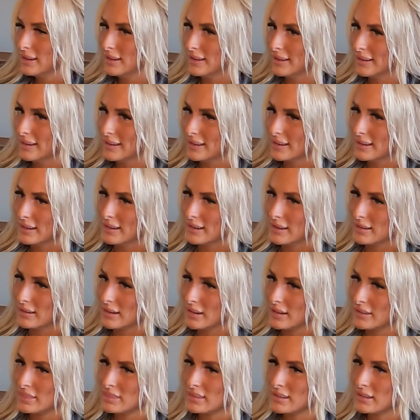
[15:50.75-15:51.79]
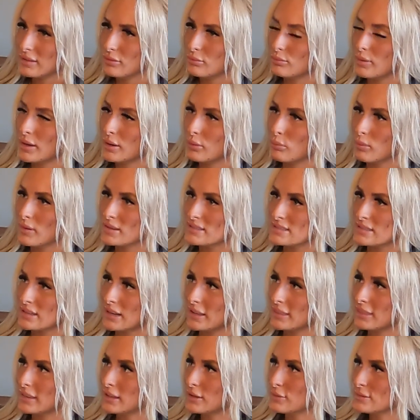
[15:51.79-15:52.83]
And I think, when was it? I
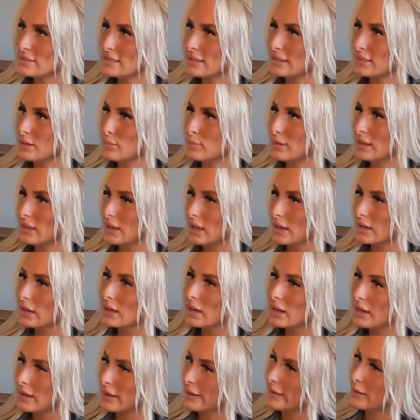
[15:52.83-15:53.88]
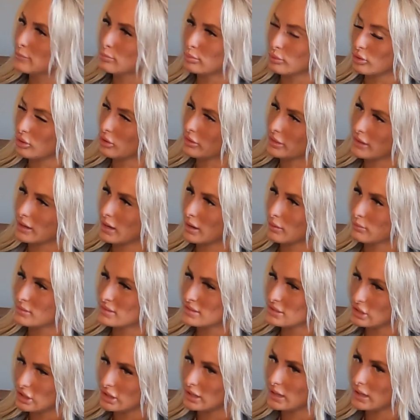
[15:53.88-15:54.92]
think it was like the beginning of April that I was
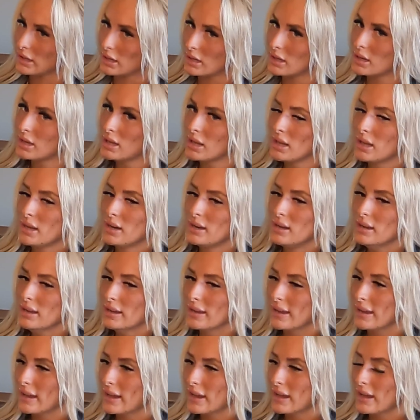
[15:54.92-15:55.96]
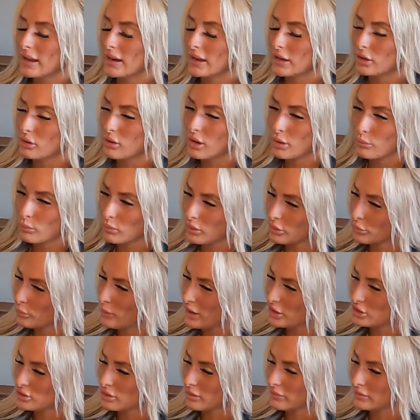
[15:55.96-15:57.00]
looking. And I go on
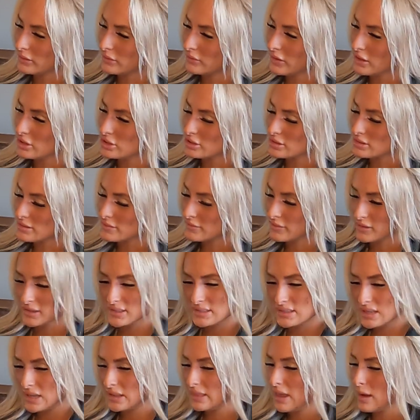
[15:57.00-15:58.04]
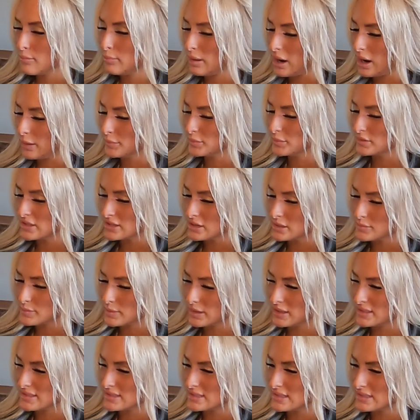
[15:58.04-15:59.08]
Worldwide Trophy Adventures. First thing that pops up
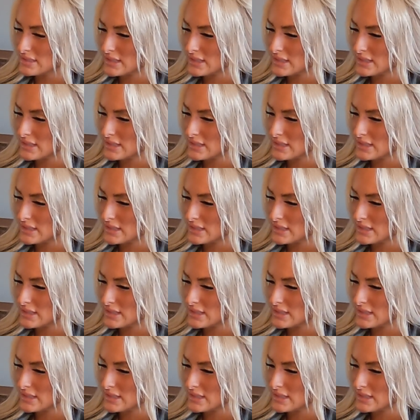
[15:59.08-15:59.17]
is this